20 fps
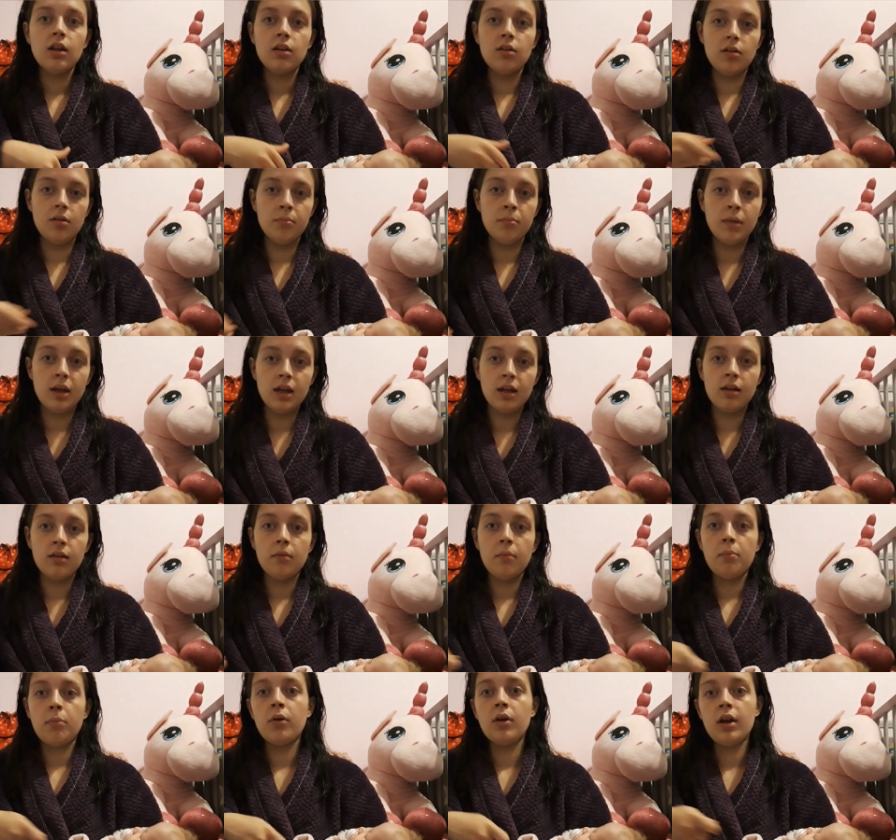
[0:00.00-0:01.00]
Like me
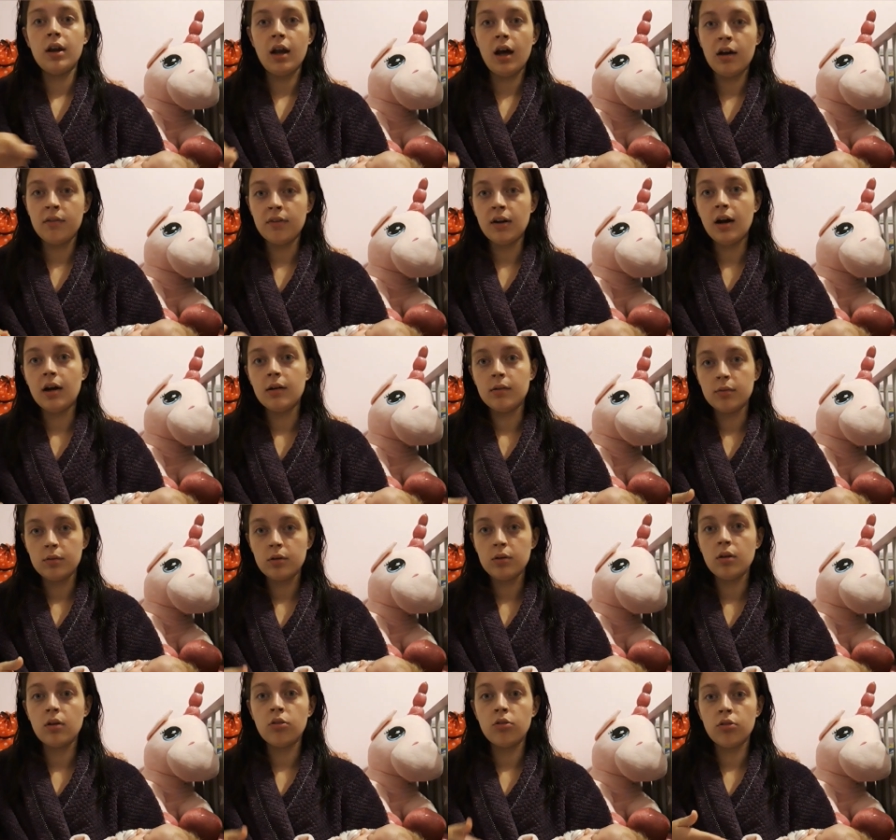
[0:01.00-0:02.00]
putting that
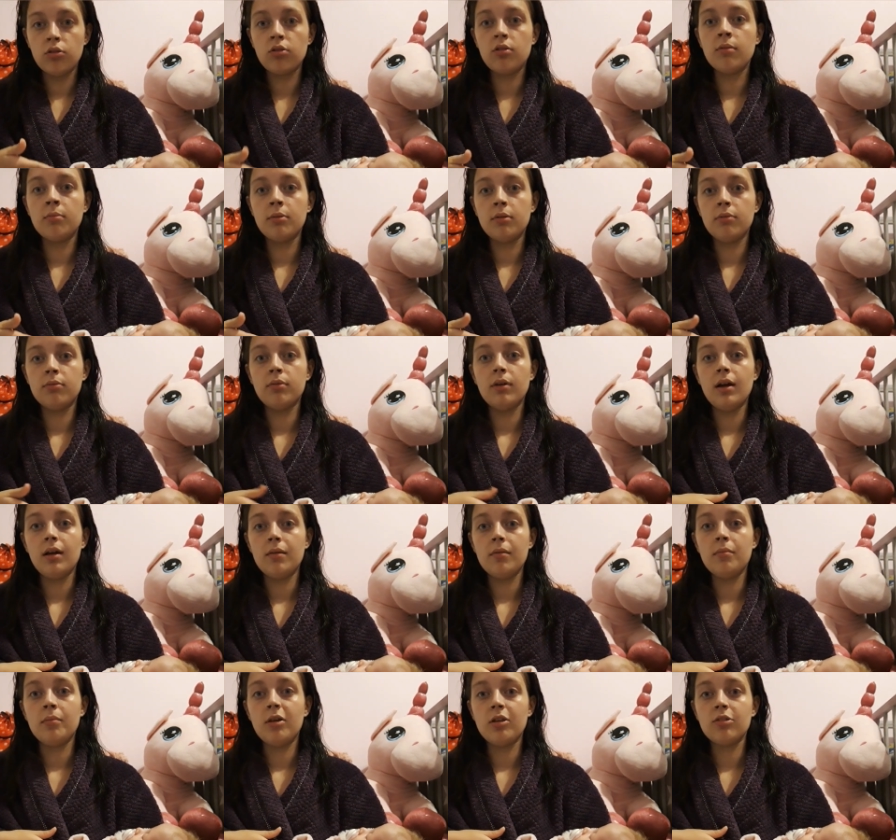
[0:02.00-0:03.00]
around just above
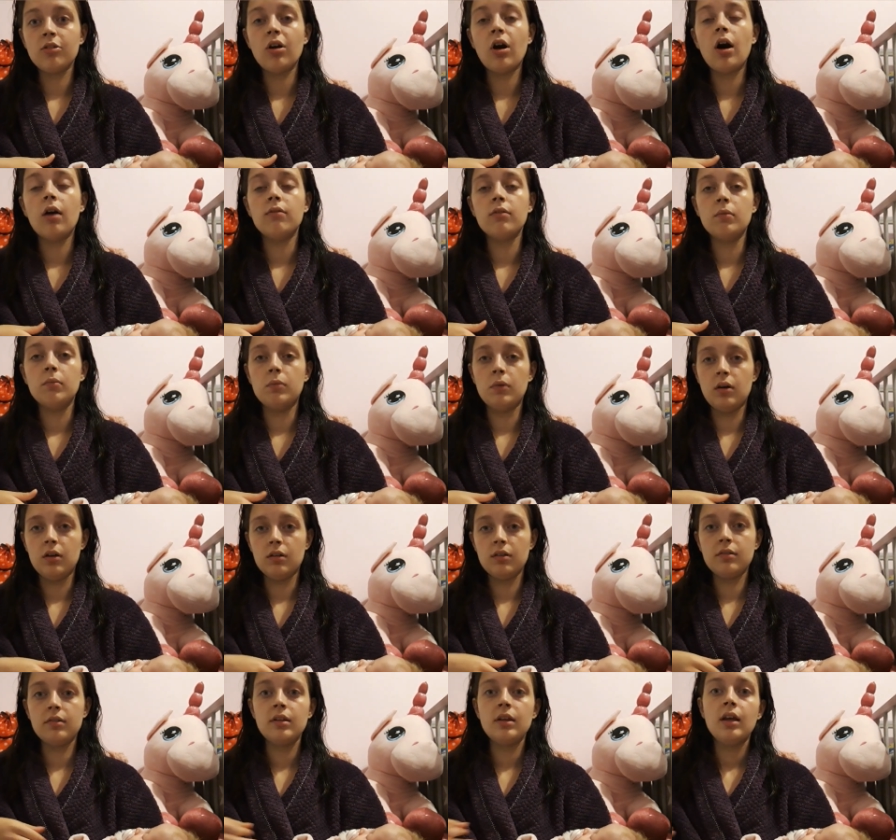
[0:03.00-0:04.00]
where my scarring
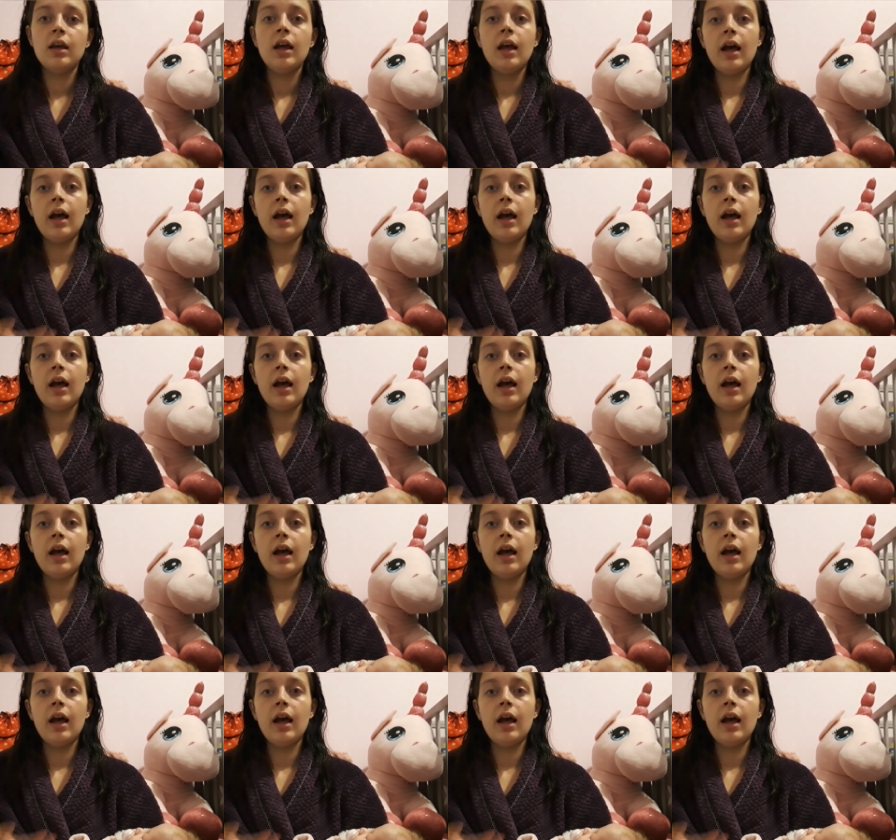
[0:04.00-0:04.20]
was